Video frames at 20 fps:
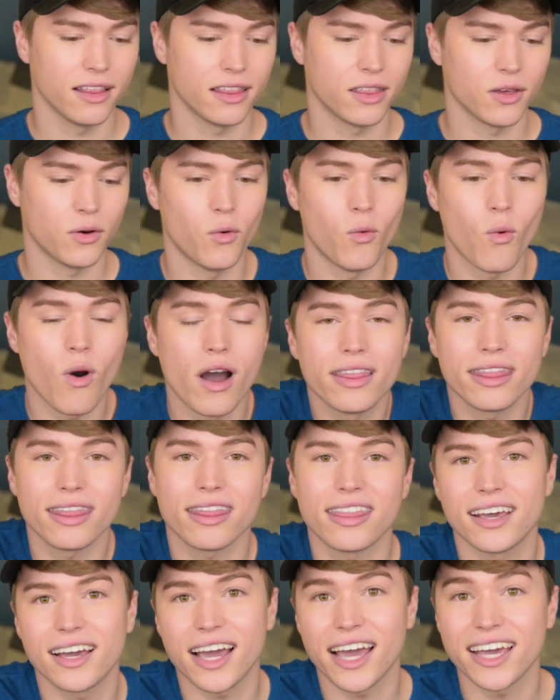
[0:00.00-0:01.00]
The one
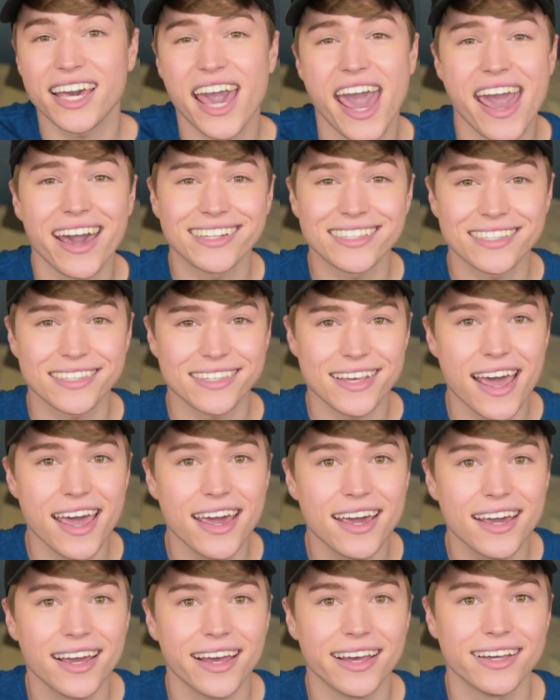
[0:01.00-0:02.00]
thing I can
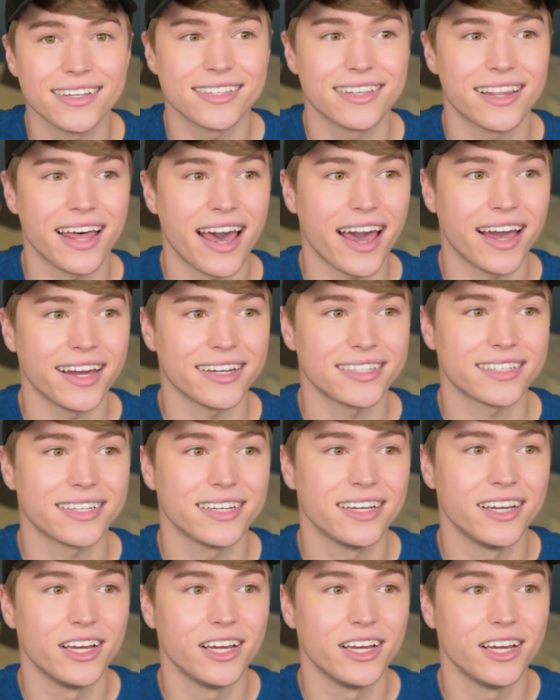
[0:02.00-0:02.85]
say is that